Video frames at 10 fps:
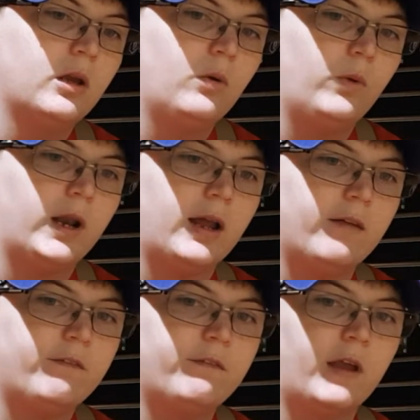When
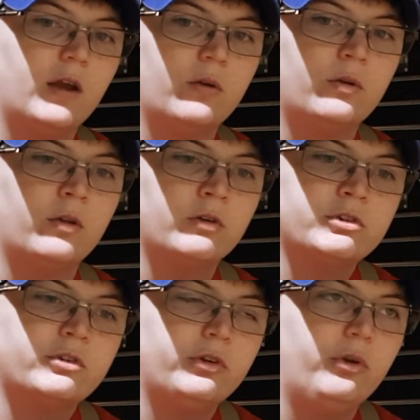I found
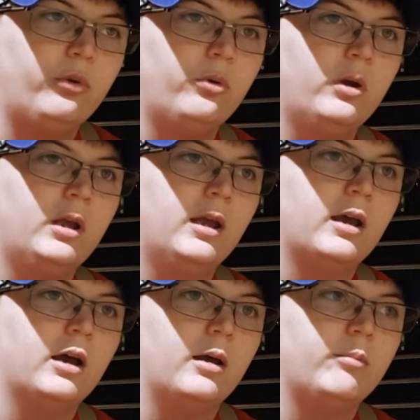those two,
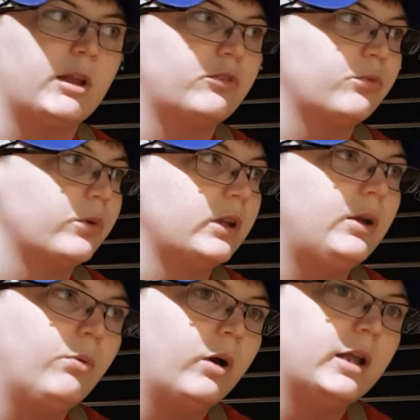that's
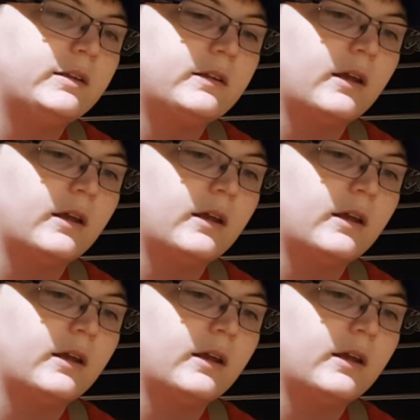really what